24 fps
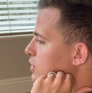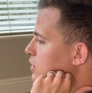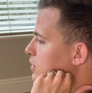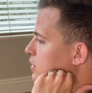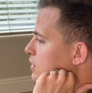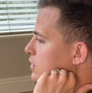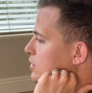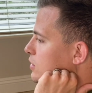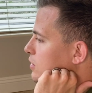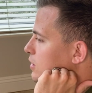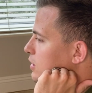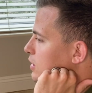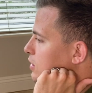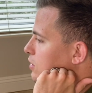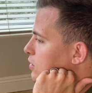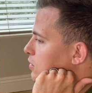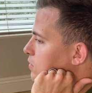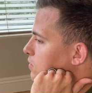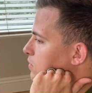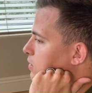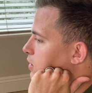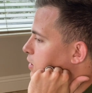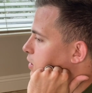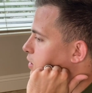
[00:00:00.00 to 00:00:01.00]
because you're going to go
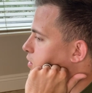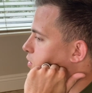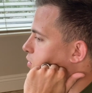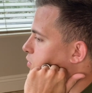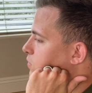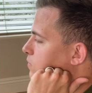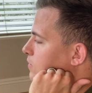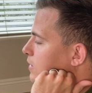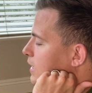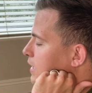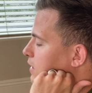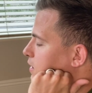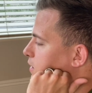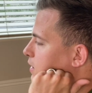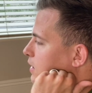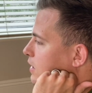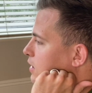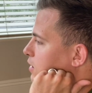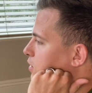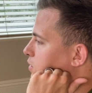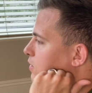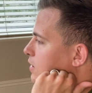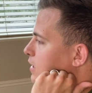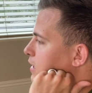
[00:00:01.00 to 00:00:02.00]
directly
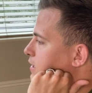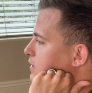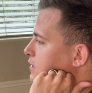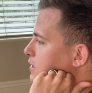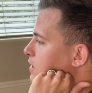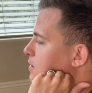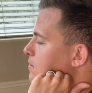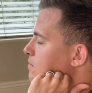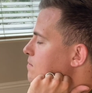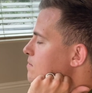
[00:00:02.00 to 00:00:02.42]
across it.